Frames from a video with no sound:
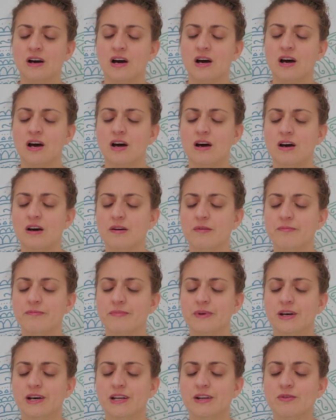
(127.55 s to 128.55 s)

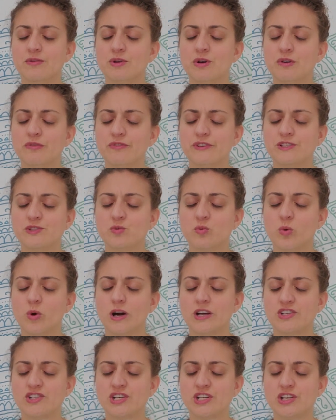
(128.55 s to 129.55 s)
um, I don't know if it's
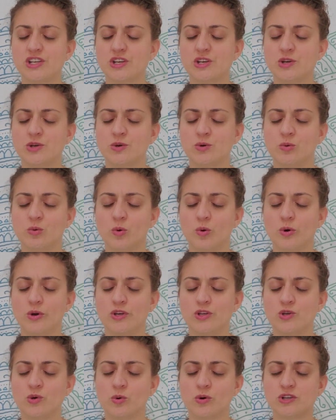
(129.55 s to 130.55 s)
watching you or
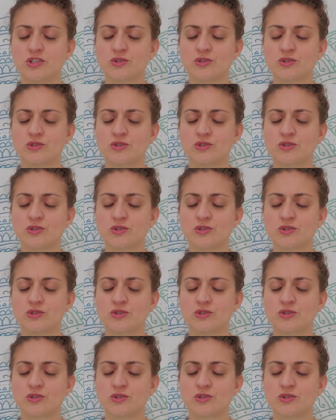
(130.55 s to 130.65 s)
you're